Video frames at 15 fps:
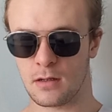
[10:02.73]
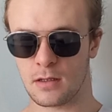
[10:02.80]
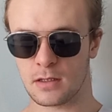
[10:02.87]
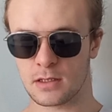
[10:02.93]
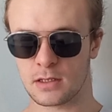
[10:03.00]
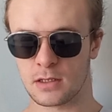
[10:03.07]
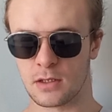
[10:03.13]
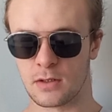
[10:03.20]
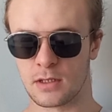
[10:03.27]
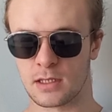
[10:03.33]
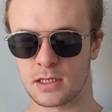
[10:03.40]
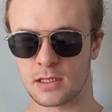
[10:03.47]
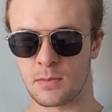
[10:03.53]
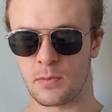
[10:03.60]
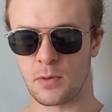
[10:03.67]
So this
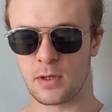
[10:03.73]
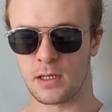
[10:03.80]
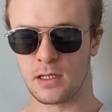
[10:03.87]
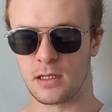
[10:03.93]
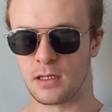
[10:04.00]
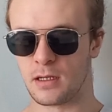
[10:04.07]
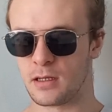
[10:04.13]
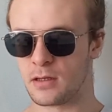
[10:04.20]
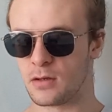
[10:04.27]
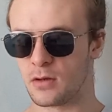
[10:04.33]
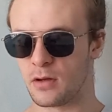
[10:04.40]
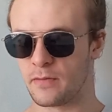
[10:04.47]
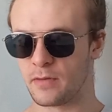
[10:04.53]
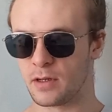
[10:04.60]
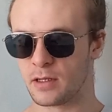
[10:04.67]
is a pretty
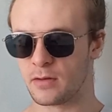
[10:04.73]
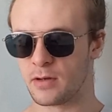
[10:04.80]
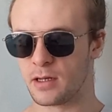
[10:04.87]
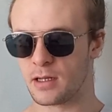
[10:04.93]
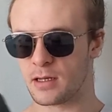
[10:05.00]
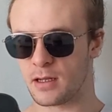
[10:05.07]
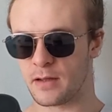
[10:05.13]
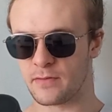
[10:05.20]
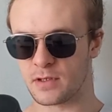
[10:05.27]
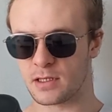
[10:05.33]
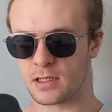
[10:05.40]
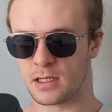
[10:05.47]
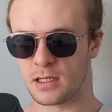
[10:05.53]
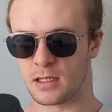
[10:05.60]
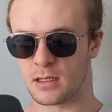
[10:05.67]
novel ingredient. I haven't
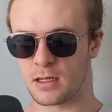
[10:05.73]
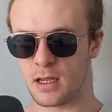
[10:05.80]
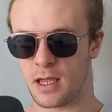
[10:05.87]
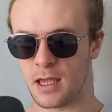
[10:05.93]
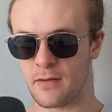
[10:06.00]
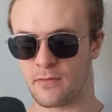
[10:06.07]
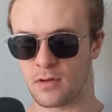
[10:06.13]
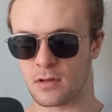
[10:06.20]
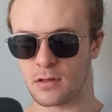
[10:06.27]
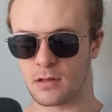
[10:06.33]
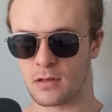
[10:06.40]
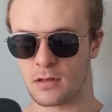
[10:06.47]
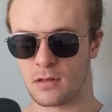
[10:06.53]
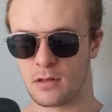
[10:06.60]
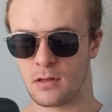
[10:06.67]
seen it ever
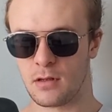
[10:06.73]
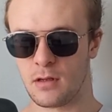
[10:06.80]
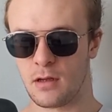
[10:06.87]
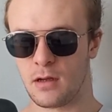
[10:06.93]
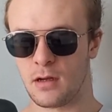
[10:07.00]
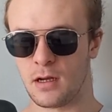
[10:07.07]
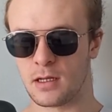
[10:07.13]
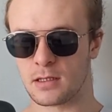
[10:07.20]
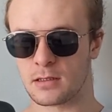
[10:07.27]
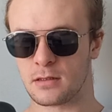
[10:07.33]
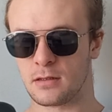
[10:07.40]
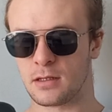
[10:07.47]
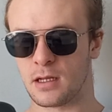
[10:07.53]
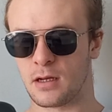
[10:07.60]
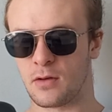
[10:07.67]
until
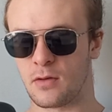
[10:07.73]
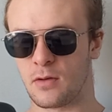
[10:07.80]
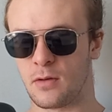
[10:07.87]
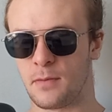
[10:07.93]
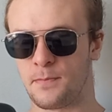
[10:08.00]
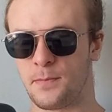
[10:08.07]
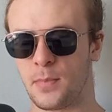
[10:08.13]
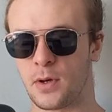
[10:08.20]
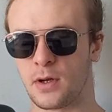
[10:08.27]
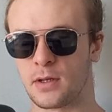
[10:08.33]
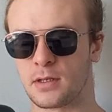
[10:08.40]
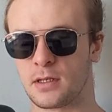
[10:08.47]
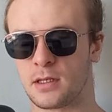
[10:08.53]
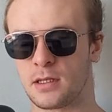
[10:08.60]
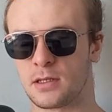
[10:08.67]
now,
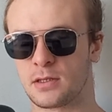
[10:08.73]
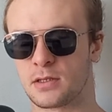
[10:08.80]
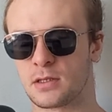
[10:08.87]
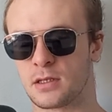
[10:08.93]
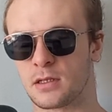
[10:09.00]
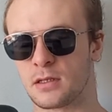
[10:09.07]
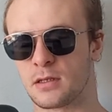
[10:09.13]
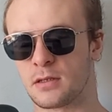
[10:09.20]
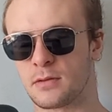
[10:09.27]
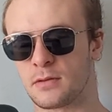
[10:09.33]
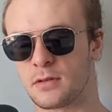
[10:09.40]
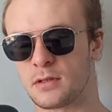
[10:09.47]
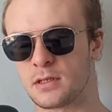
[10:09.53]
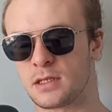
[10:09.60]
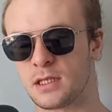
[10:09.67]
but it
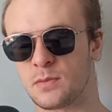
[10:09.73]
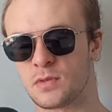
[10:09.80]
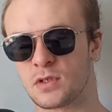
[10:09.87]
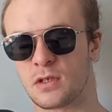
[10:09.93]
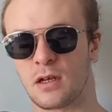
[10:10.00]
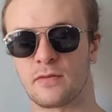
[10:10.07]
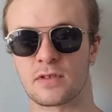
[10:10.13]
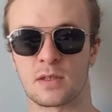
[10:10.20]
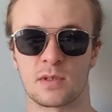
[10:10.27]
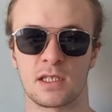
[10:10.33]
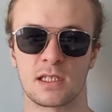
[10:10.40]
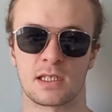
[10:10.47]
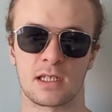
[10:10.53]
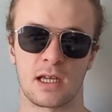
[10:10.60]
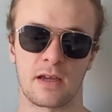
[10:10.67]
seems to have some
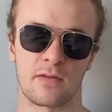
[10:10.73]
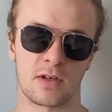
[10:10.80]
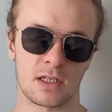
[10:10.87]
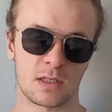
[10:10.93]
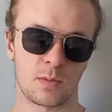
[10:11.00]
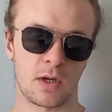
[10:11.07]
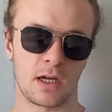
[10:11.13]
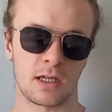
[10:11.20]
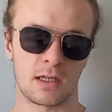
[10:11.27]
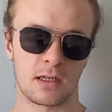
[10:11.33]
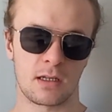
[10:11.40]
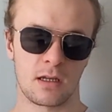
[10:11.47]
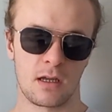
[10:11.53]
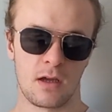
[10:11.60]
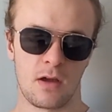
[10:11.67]
decent evidence behind
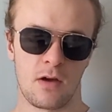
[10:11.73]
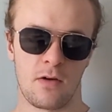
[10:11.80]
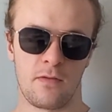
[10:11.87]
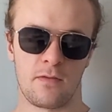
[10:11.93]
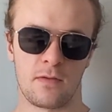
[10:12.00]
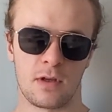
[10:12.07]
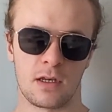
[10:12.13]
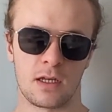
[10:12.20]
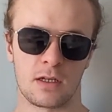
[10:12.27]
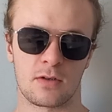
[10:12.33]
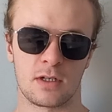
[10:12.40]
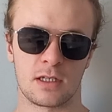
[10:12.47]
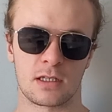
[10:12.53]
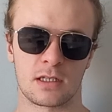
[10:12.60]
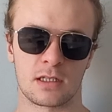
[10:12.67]
it. It
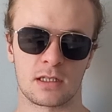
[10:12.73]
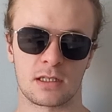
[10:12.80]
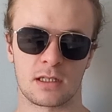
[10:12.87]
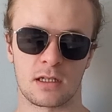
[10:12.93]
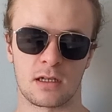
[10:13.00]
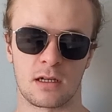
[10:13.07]
increases